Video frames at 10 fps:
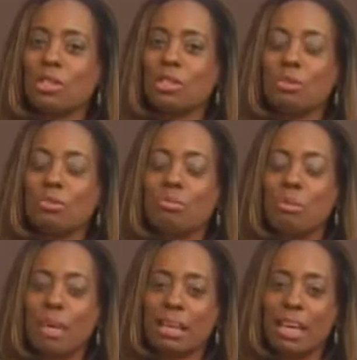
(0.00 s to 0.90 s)
you
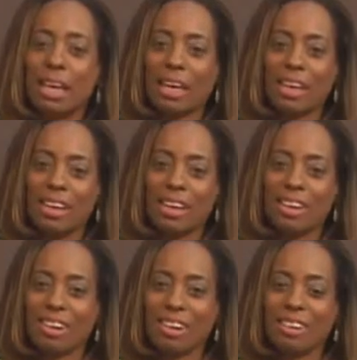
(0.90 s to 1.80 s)
remain here
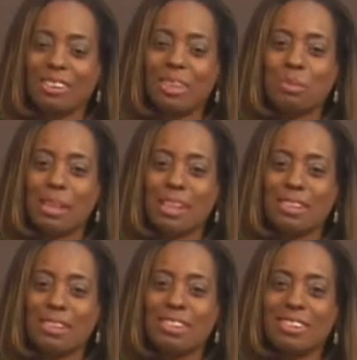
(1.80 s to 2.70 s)
on
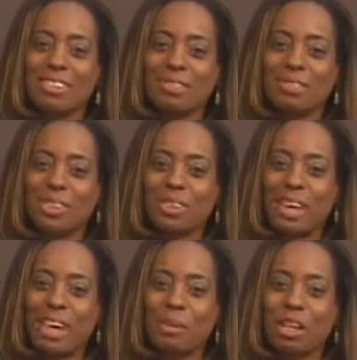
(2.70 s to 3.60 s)
DBS.
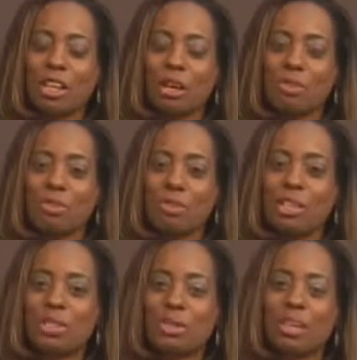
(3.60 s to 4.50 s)
Okay, we're going to go
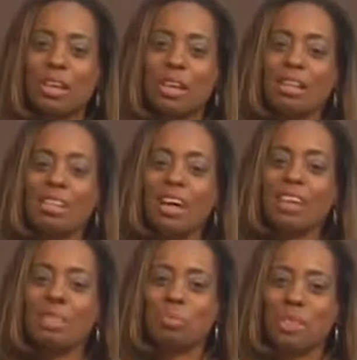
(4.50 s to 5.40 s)
straight to a
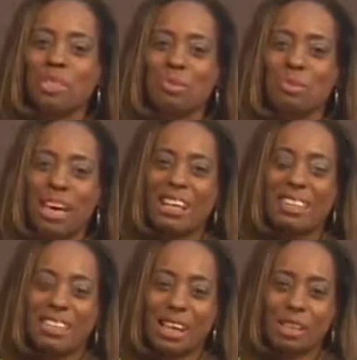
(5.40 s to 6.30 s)
nice piece of
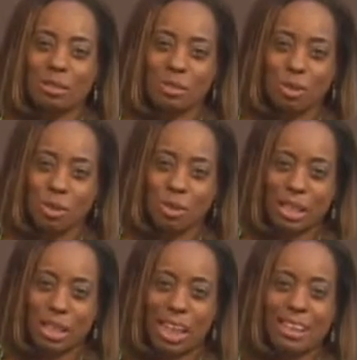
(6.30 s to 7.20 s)
exercise for you,
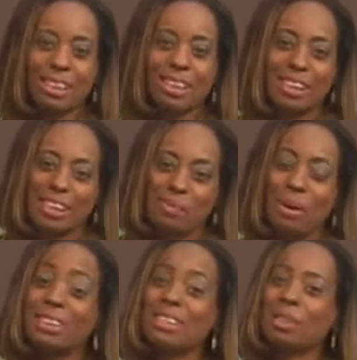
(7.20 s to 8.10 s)
and again,
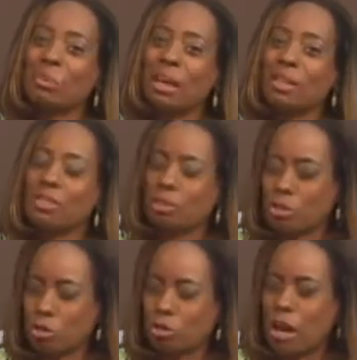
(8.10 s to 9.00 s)
participate
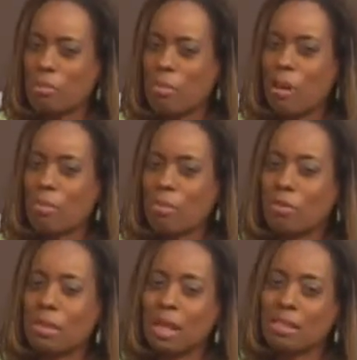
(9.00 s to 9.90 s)
or try and remember
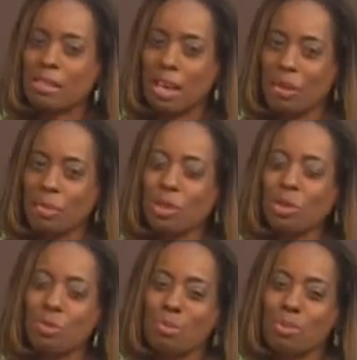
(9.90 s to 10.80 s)
for next time when
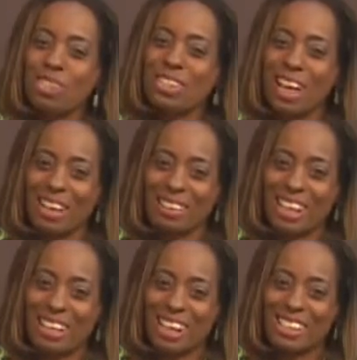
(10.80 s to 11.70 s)
you start
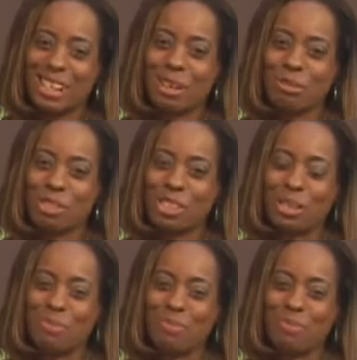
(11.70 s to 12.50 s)
that nice health regime.